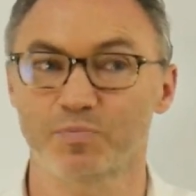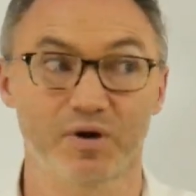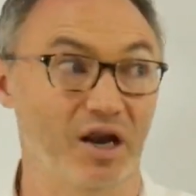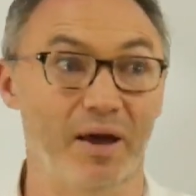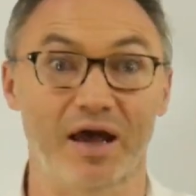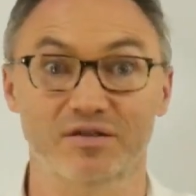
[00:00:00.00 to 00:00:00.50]
but
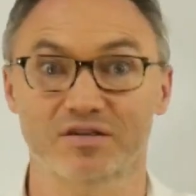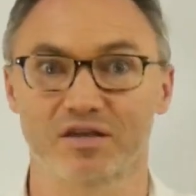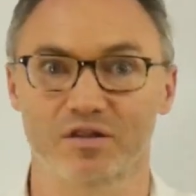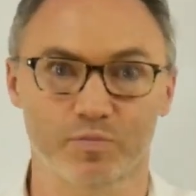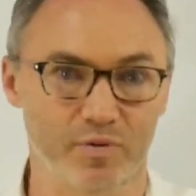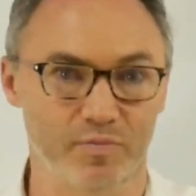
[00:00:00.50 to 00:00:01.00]
I'm
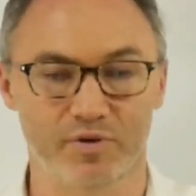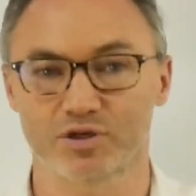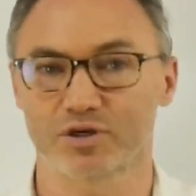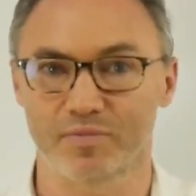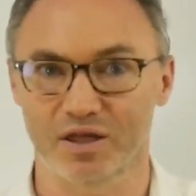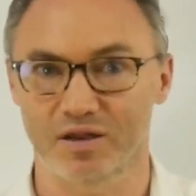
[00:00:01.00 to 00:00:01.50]
asking their
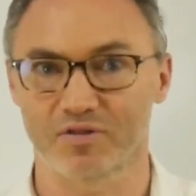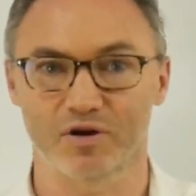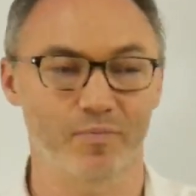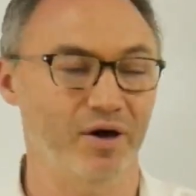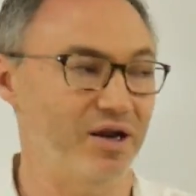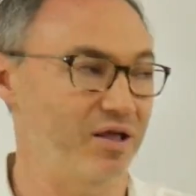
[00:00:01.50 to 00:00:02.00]
permission, I'm getting
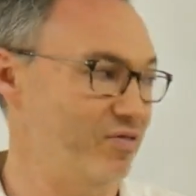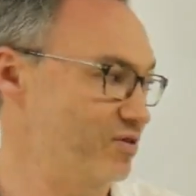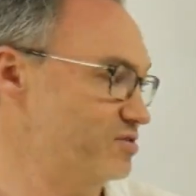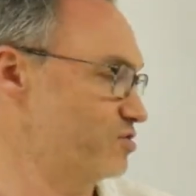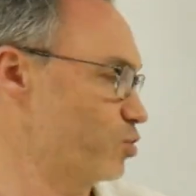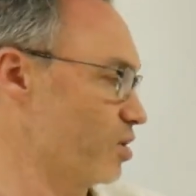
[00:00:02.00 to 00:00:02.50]
their money.
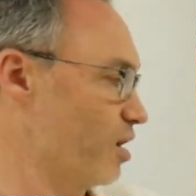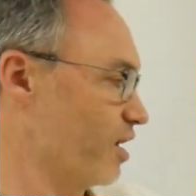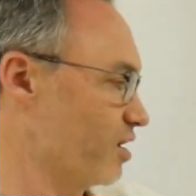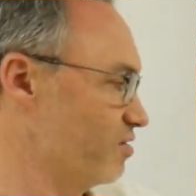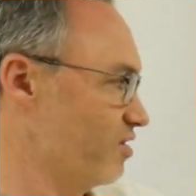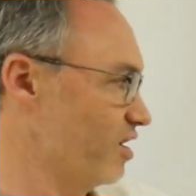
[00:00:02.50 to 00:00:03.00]
This is where I
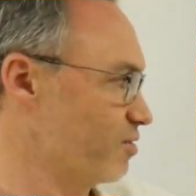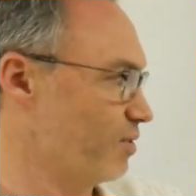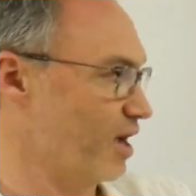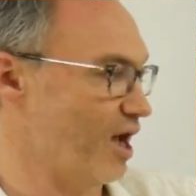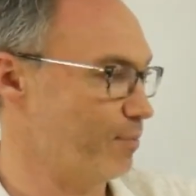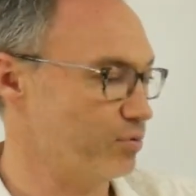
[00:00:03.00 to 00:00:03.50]
can take my
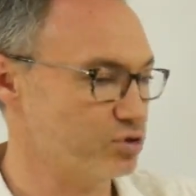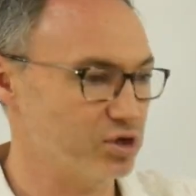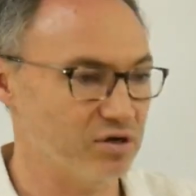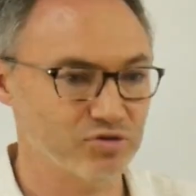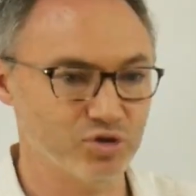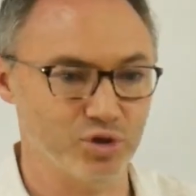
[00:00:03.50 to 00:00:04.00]
Apple
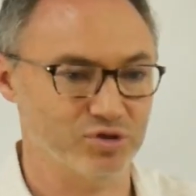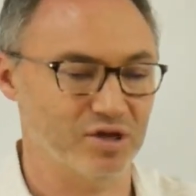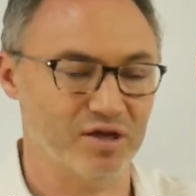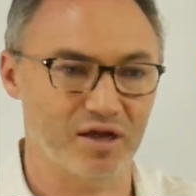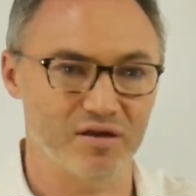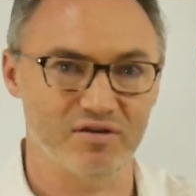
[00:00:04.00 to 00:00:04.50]
shares, just
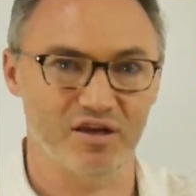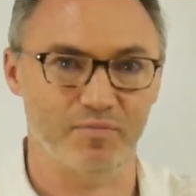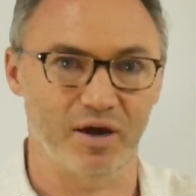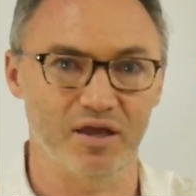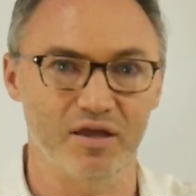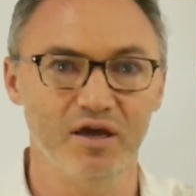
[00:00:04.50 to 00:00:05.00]
like I can take
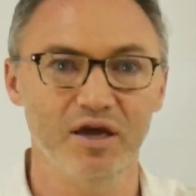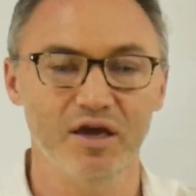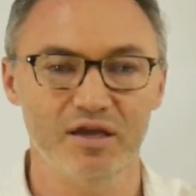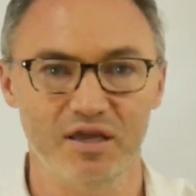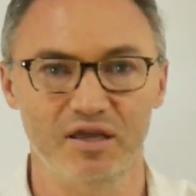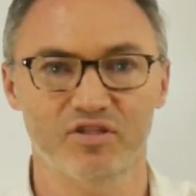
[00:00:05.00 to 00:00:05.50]
my
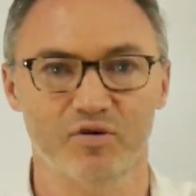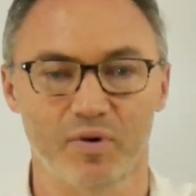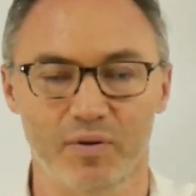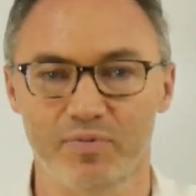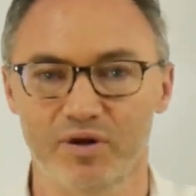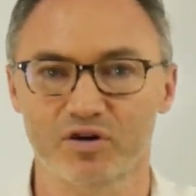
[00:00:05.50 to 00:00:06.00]
ETH or
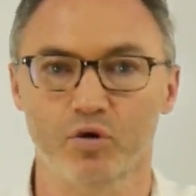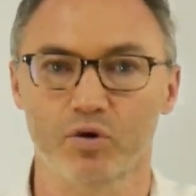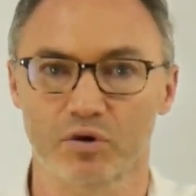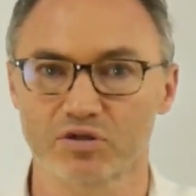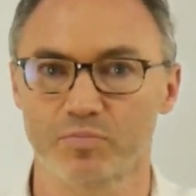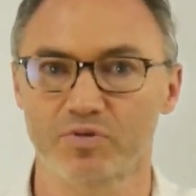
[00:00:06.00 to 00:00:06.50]
my
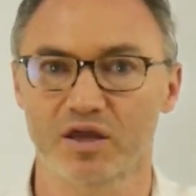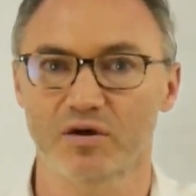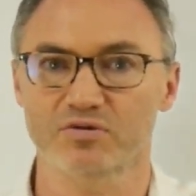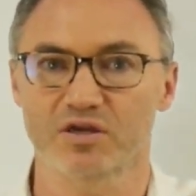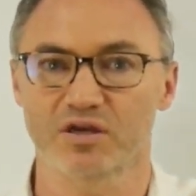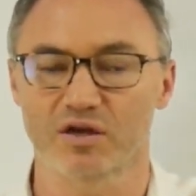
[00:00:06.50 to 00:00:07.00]
Bitcoin or something
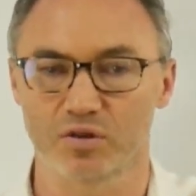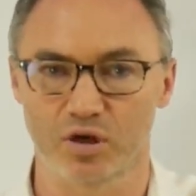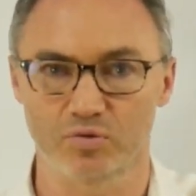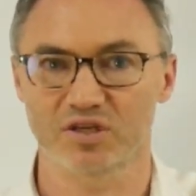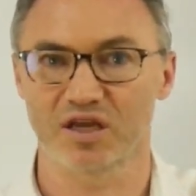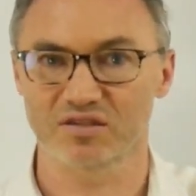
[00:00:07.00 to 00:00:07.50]
else and get
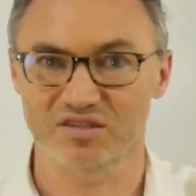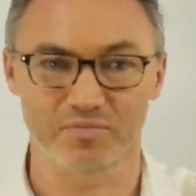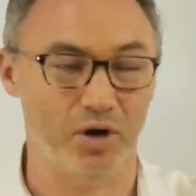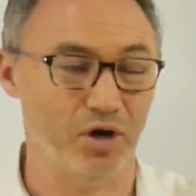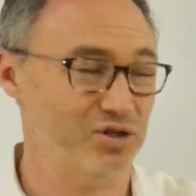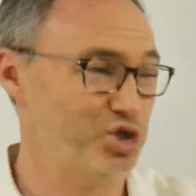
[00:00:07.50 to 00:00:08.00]
loans against
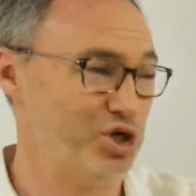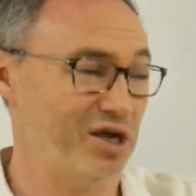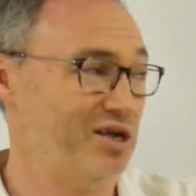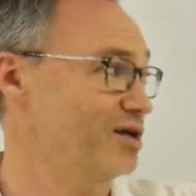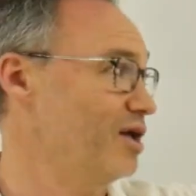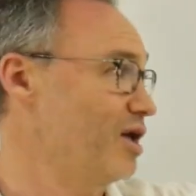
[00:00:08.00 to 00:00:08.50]
them on
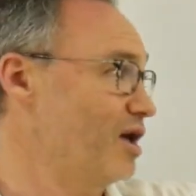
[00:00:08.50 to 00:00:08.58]
chain.